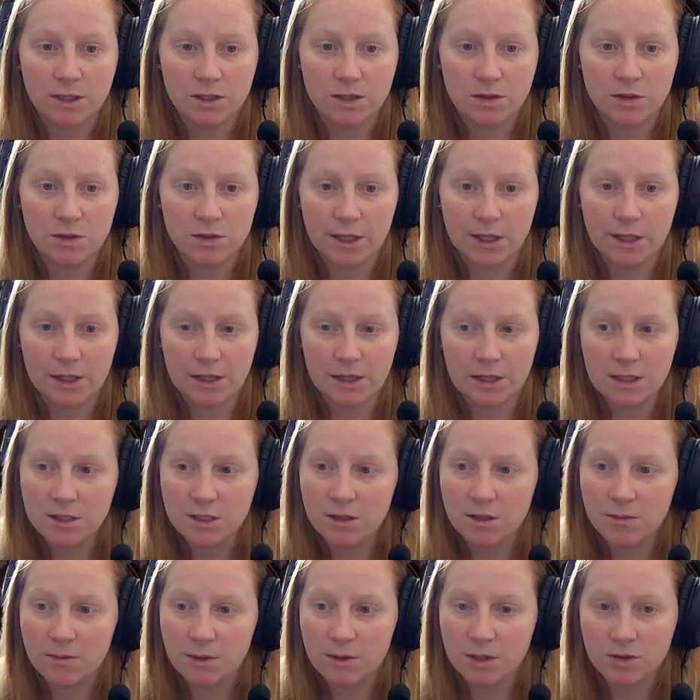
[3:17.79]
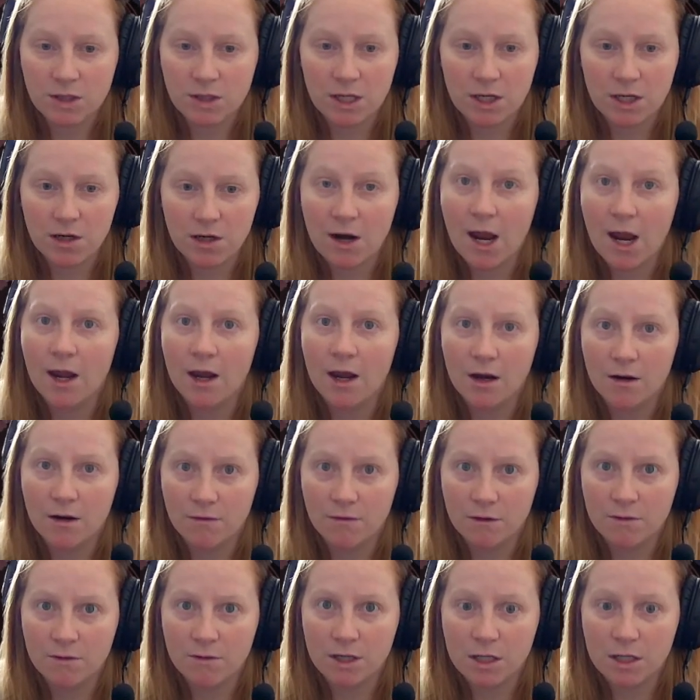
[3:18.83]
So like these commands right here,
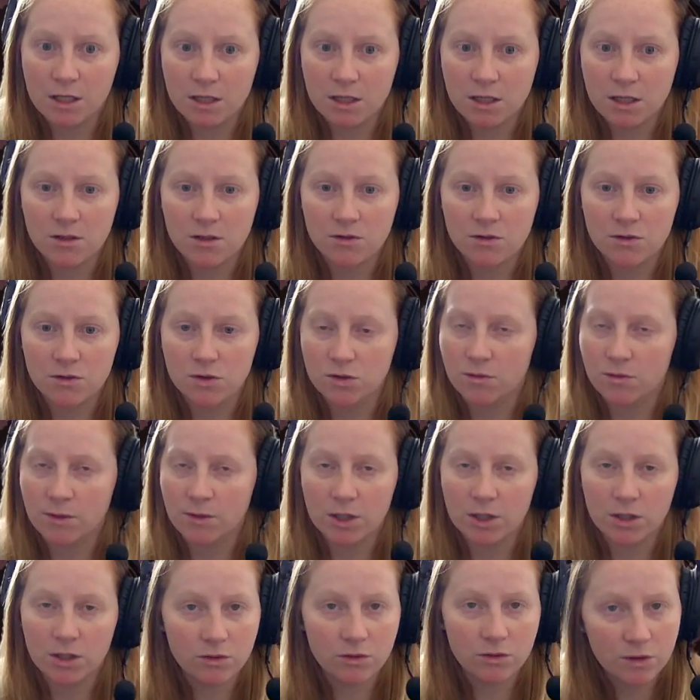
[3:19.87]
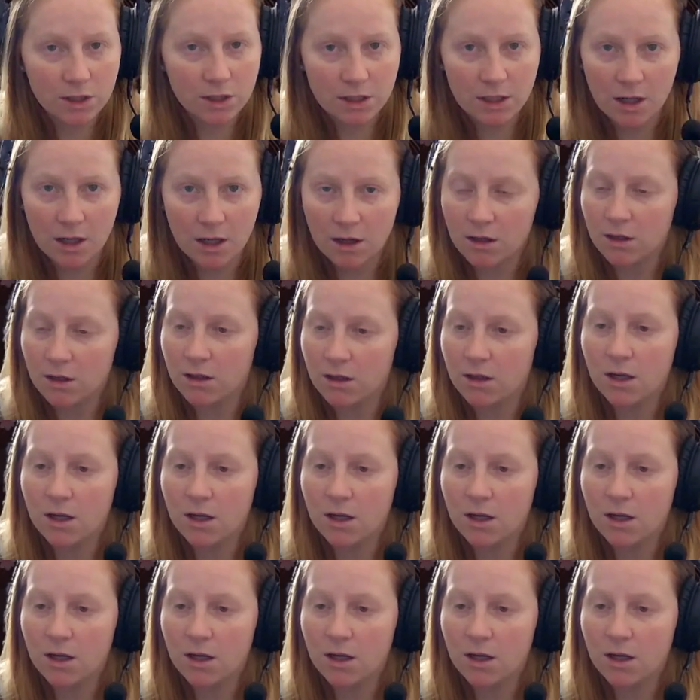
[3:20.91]
everybody can use. So no matter who they are,